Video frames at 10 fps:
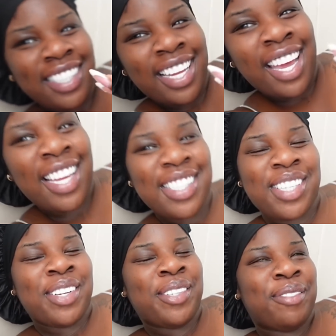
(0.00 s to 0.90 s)
you get it
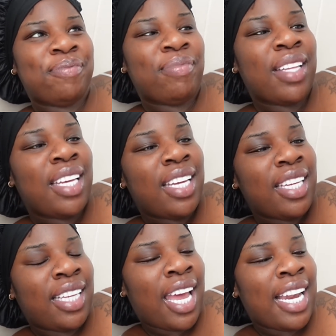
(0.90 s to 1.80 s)
so
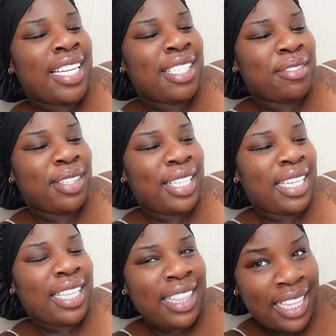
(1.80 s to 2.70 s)
yeah i need to
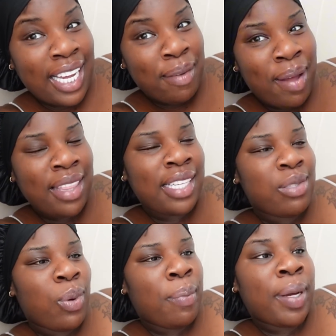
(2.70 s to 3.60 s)
really think about
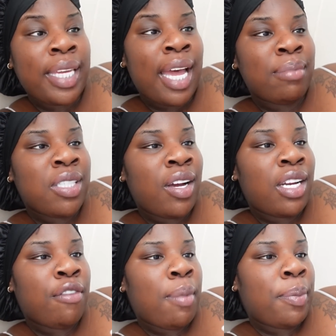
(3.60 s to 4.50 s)
this one but yeah i'm just kind of
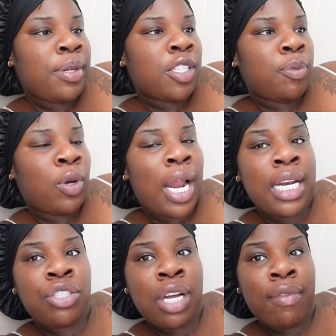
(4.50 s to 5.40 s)
looking for my pinterest board i
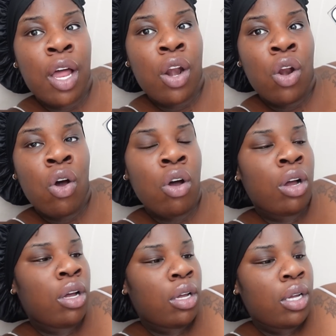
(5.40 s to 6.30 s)
literally have a
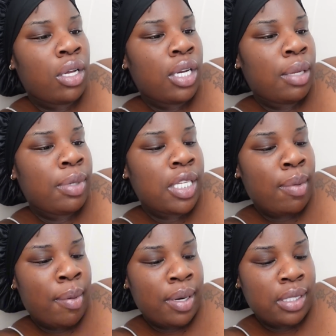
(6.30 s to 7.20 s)
long let me turn
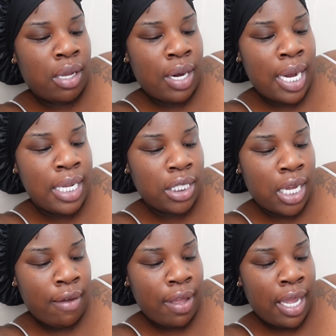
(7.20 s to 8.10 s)
my brightness down i literally
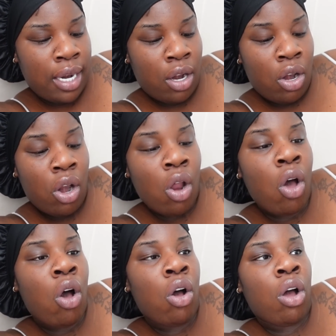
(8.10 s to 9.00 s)
have a
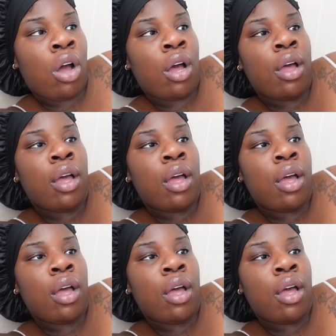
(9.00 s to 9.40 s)
long